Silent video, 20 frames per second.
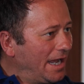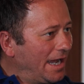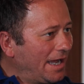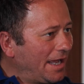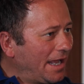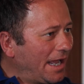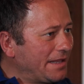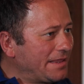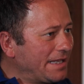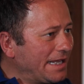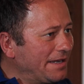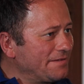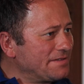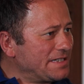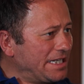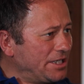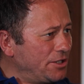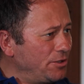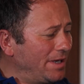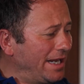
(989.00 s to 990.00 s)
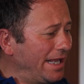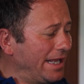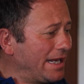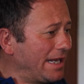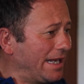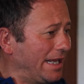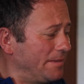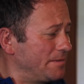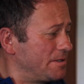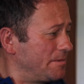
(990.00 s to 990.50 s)
I think I've seen you lay
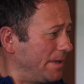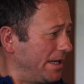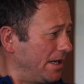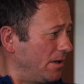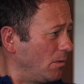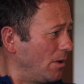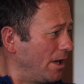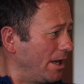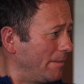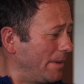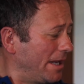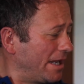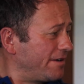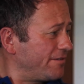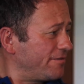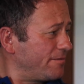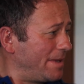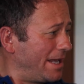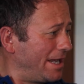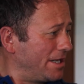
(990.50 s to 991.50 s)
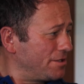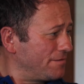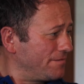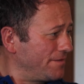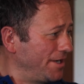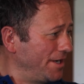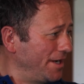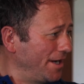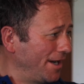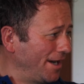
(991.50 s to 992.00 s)
claim to being a winemaker from the age of
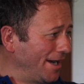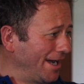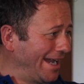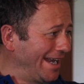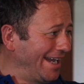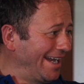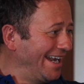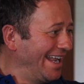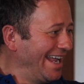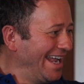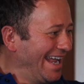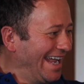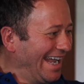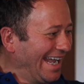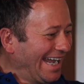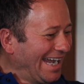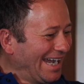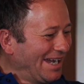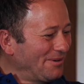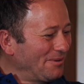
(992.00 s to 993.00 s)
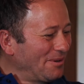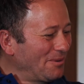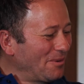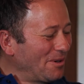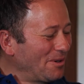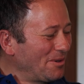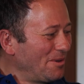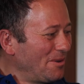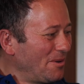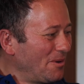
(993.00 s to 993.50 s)
9.
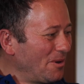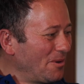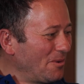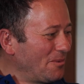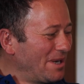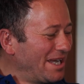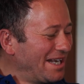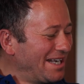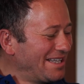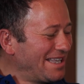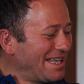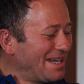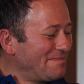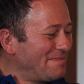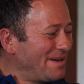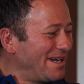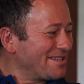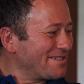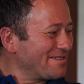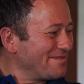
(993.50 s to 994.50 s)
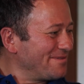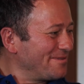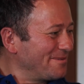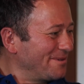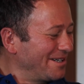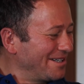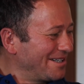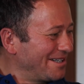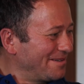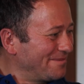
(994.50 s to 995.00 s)
Where did that passion for
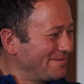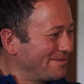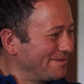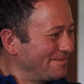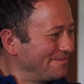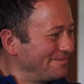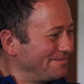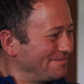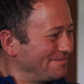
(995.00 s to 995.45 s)
wine come from?